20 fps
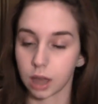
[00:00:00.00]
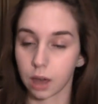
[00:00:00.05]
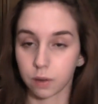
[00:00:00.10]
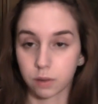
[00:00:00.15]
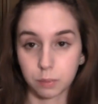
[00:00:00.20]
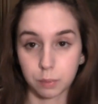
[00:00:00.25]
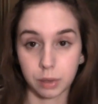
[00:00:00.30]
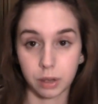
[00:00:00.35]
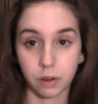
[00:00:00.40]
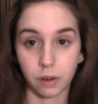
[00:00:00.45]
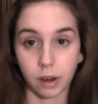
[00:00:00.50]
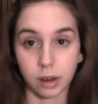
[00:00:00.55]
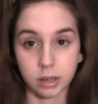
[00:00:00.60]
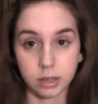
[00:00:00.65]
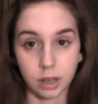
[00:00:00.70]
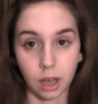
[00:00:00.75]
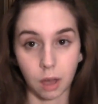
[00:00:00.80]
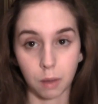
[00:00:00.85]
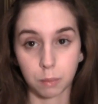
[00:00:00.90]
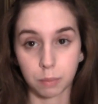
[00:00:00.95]
that would be
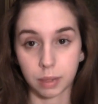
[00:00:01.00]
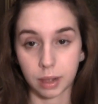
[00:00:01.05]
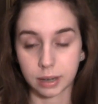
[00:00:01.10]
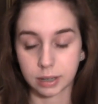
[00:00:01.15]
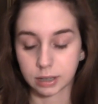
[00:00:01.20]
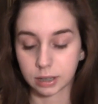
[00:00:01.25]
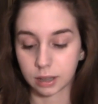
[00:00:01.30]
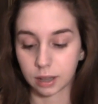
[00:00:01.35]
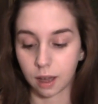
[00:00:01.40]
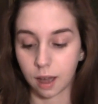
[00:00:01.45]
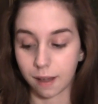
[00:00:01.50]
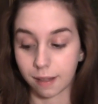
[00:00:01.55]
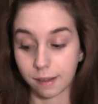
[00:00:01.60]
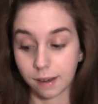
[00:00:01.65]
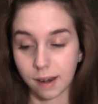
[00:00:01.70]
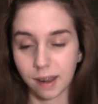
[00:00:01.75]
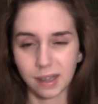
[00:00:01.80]
great to help blend in the color.